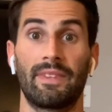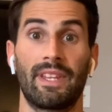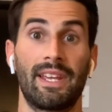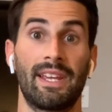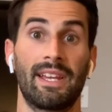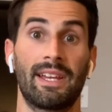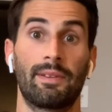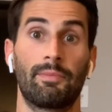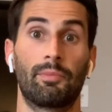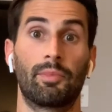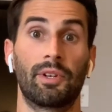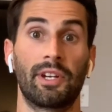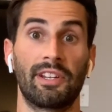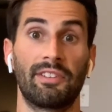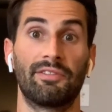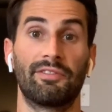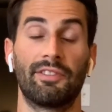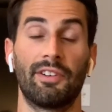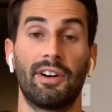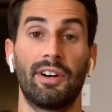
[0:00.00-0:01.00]
and
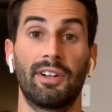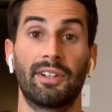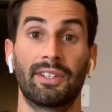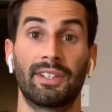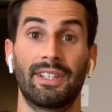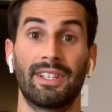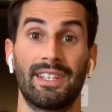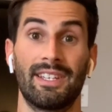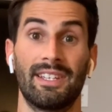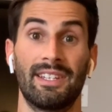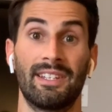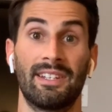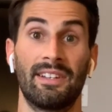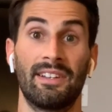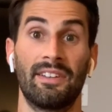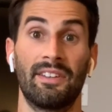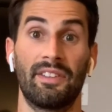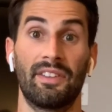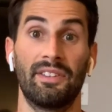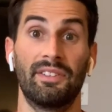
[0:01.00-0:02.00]
brain fog
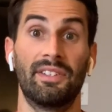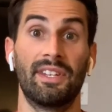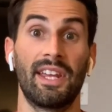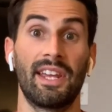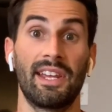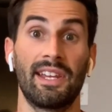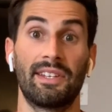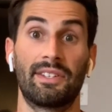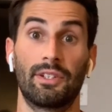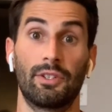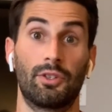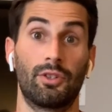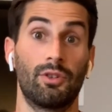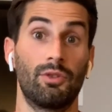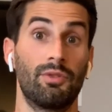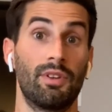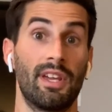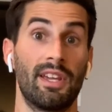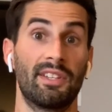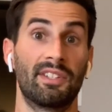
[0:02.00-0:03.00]
in the day to
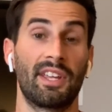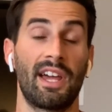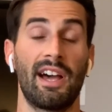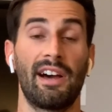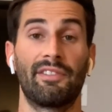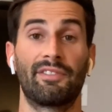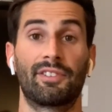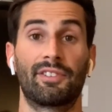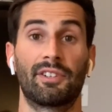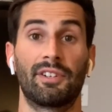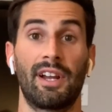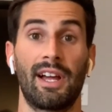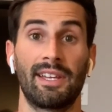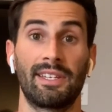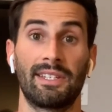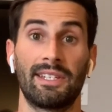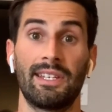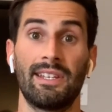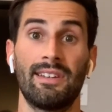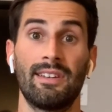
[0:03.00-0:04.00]
2 days after
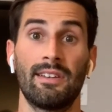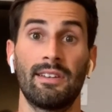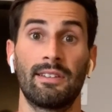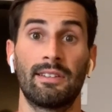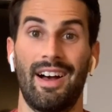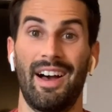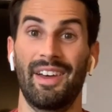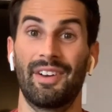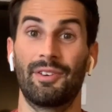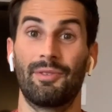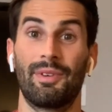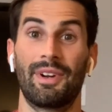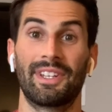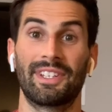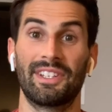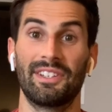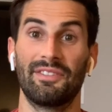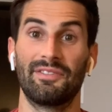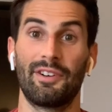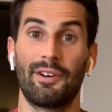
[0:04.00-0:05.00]
I eat it. I don't
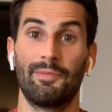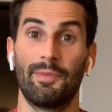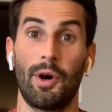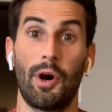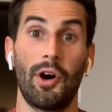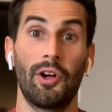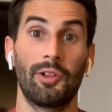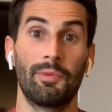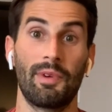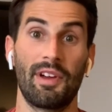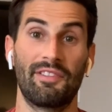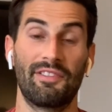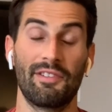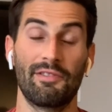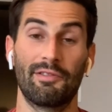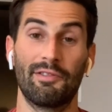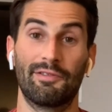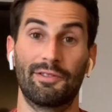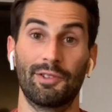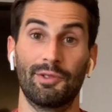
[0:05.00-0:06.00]
want to give up all of my
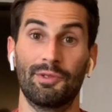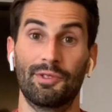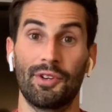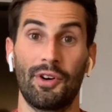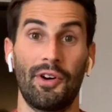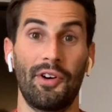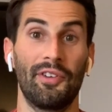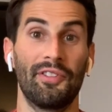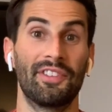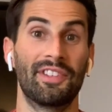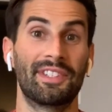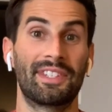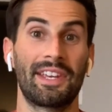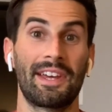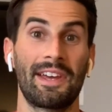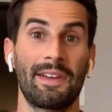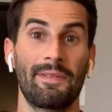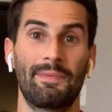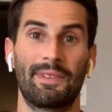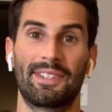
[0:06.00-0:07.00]
favorite foods all of the
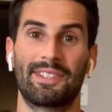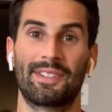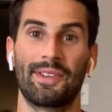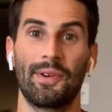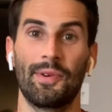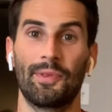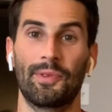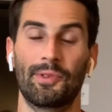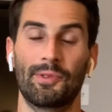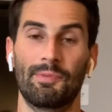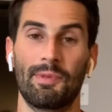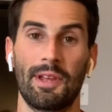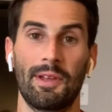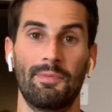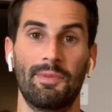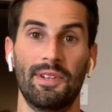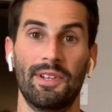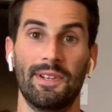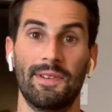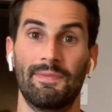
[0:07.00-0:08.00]
time, so there's
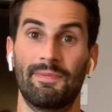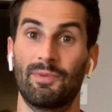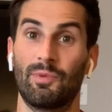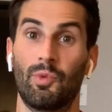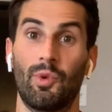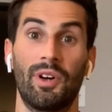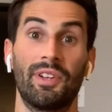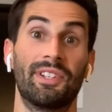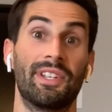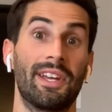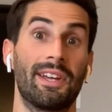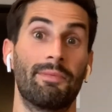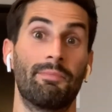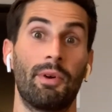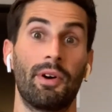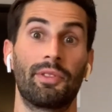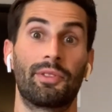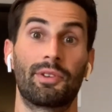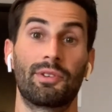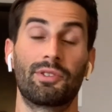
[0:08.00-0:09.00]
maybe one day a
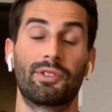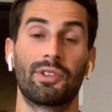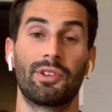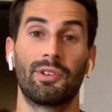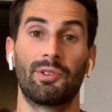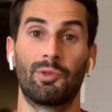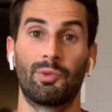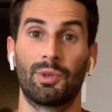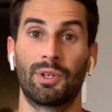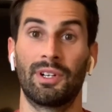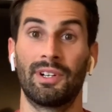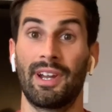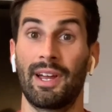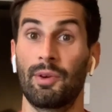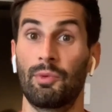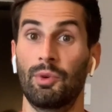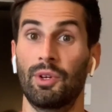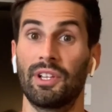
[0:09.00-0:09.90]
month or so where I will